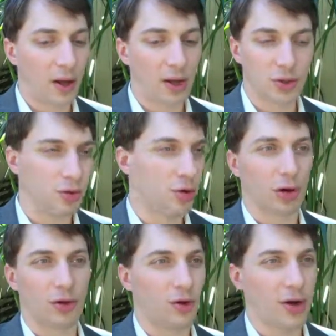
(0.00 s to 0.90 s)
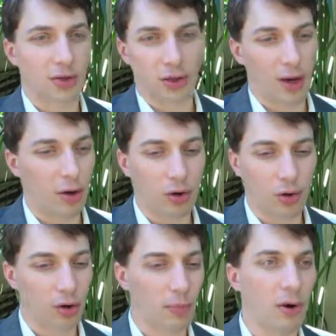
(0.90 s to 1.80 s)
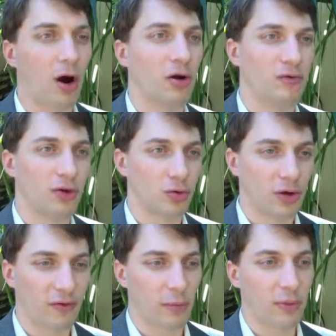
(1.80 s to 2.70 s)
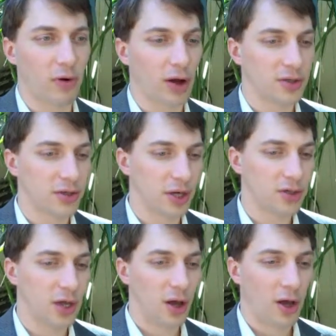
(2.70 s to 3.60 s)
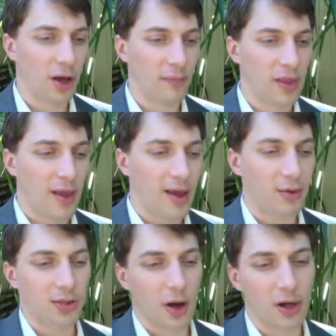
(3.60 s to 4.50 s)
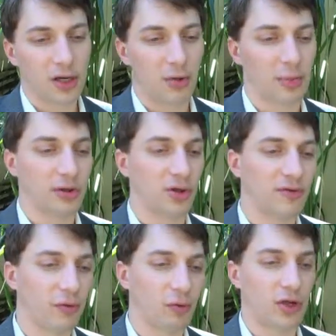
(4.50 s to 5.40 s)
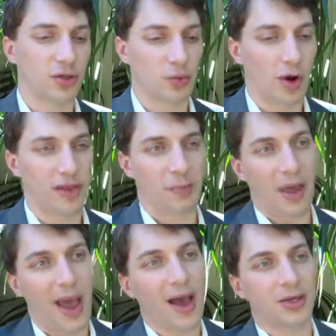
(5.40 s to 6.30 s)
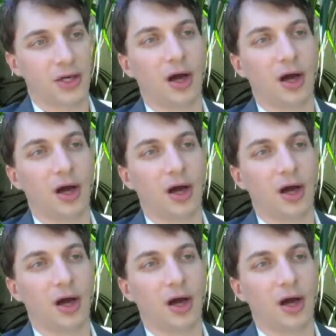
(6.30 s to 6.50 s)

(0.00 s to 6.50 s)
So they're actually now a critical part of the drug development process. And I was talking to them about the different reasons why they pass